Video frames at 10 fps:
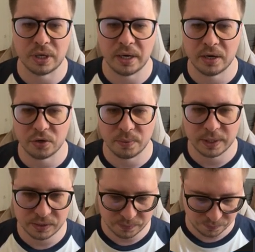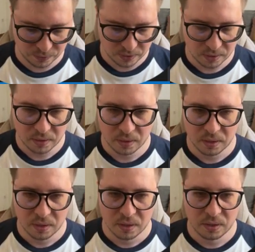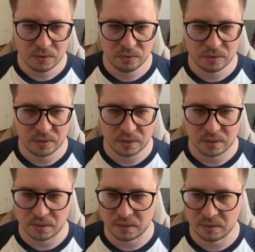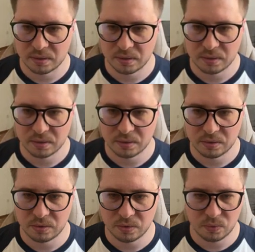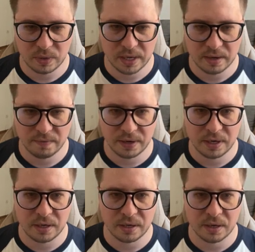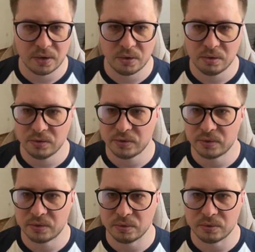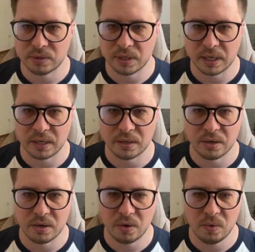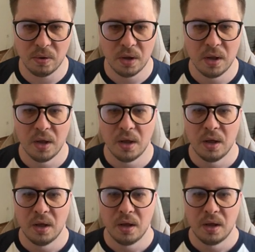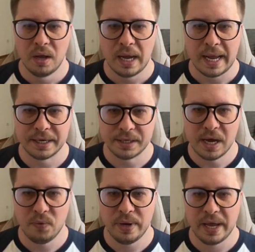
arguments. Good. Don't we have any errors? Looks like no. And now we